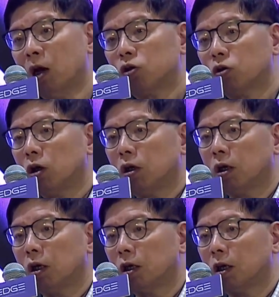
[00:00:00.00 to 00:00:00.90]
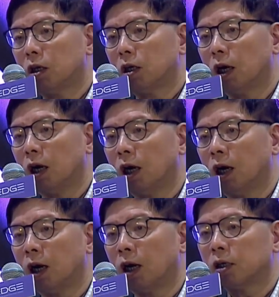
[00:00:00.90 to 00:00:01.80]
So in order
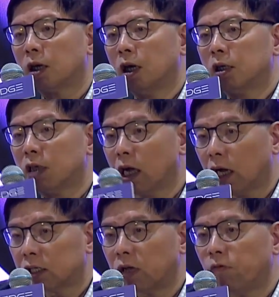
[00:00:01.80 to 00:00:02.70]
to make efforts